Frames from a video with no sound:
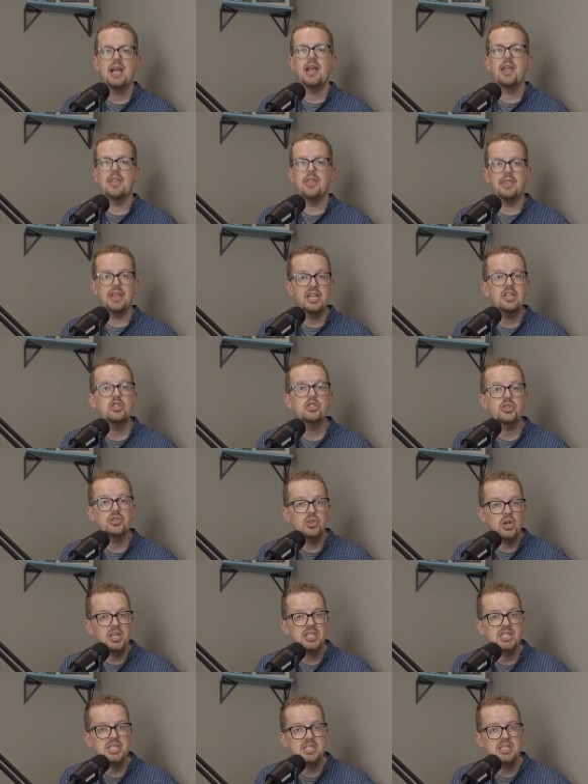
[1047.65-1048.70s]
They
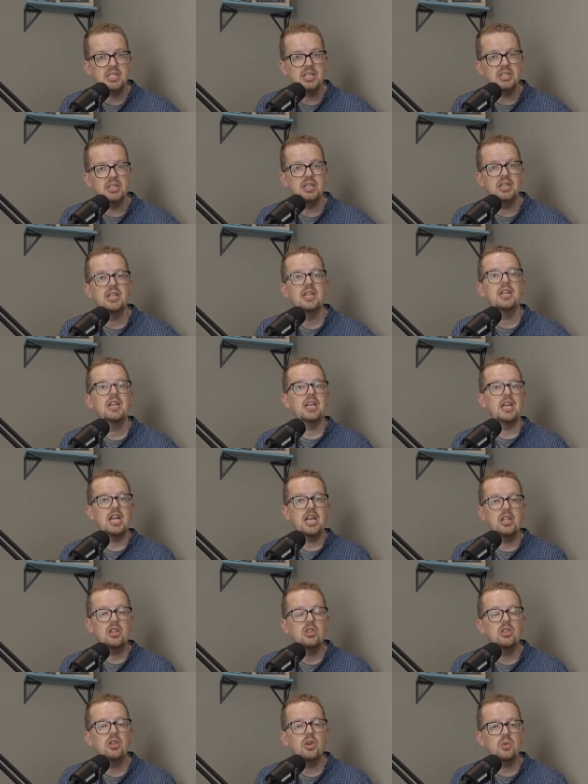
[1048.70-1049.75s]
trusted
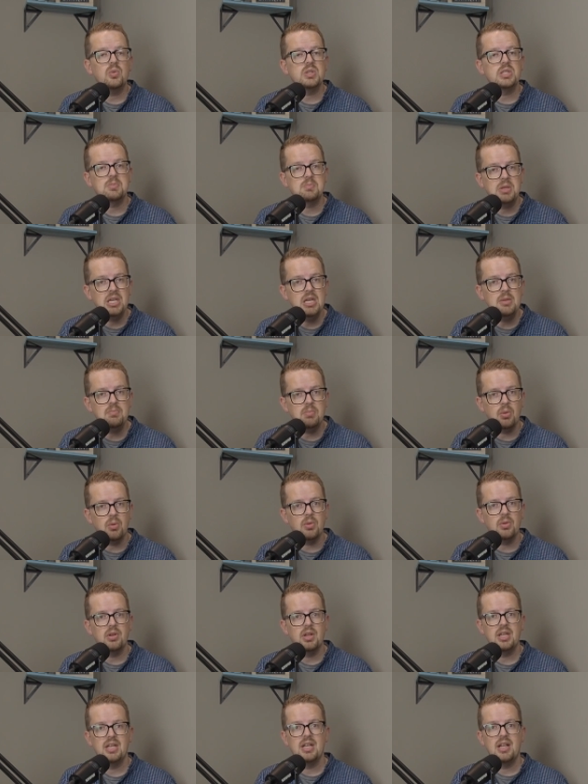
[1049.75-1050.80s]
in those
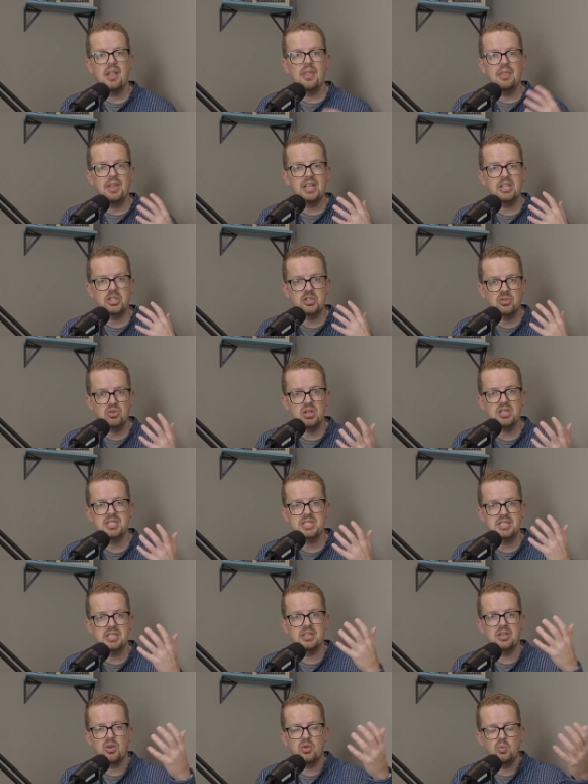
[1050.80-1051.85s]
people. They
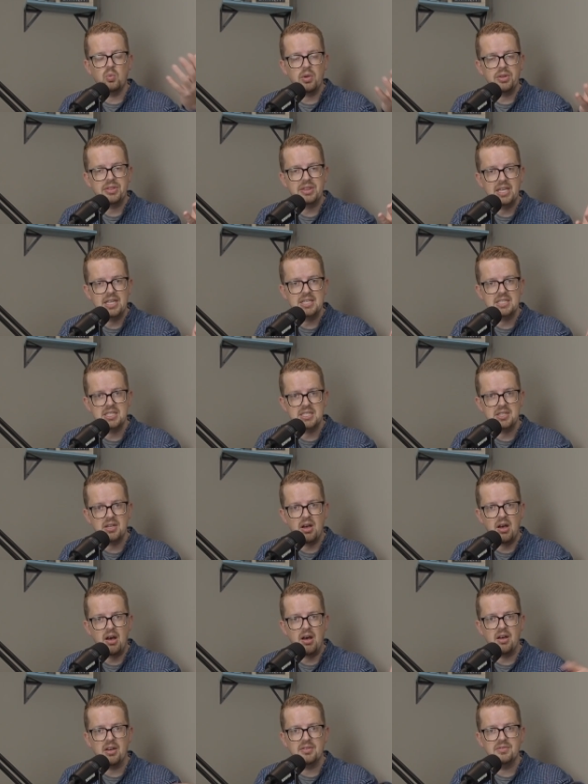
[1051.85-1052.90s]
trusted in what they
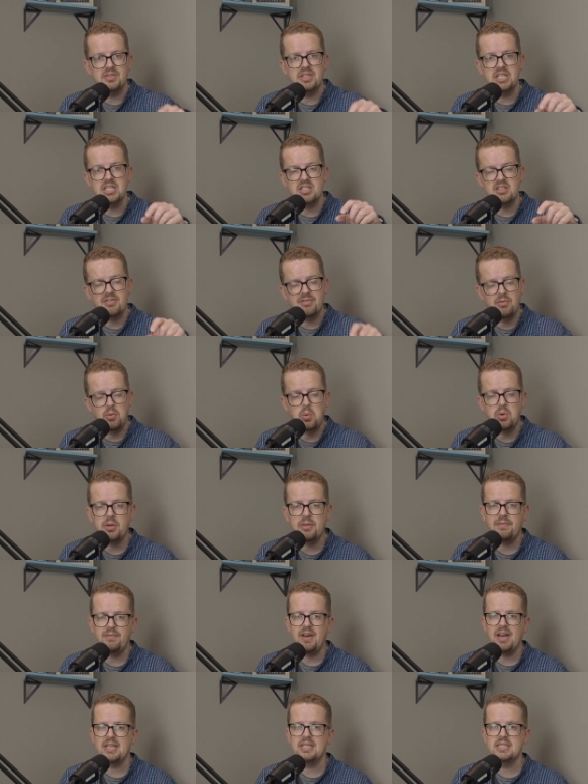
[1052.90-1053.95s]
saw of these
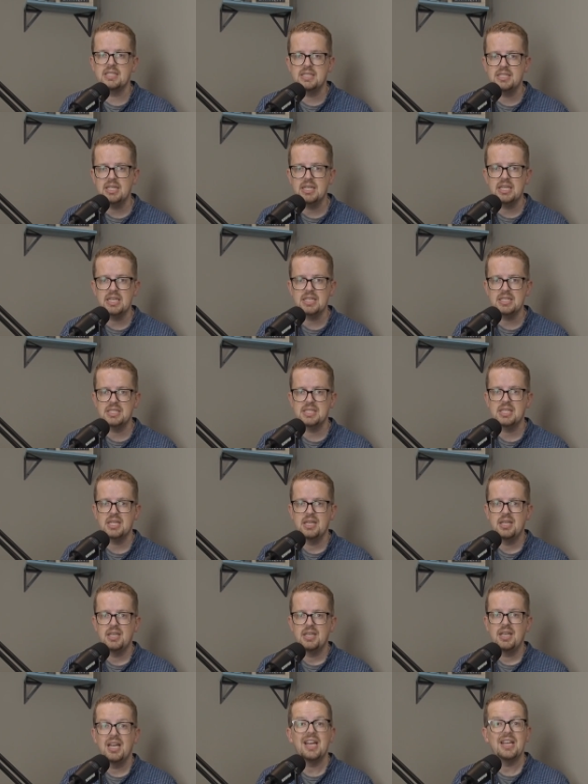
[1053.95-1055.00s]
fortified cities
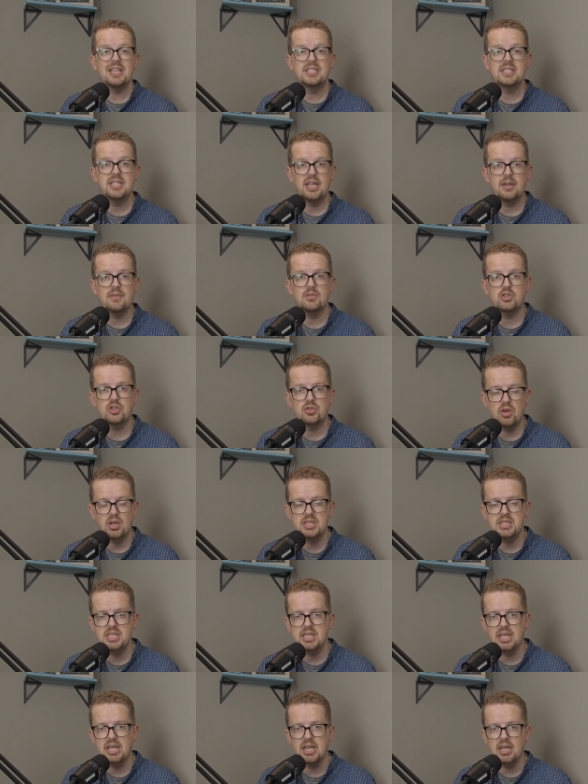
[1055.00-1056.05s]
instead of
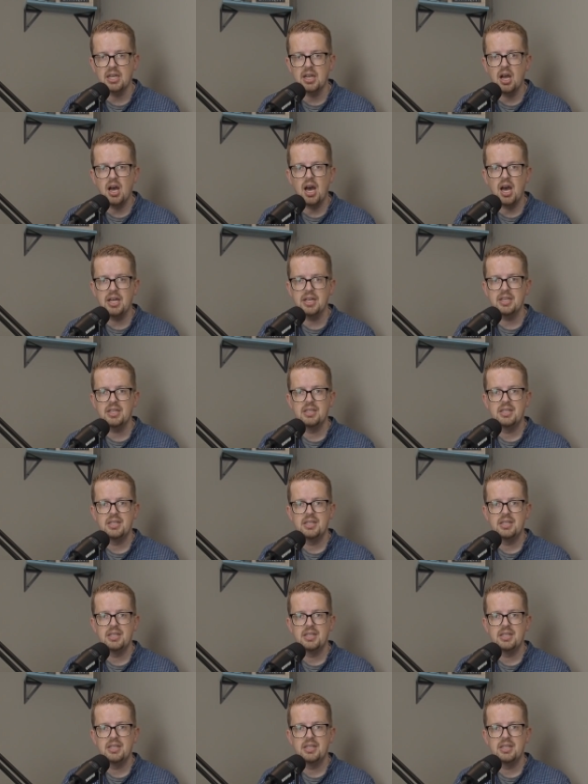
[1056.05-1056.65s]
trusting in God.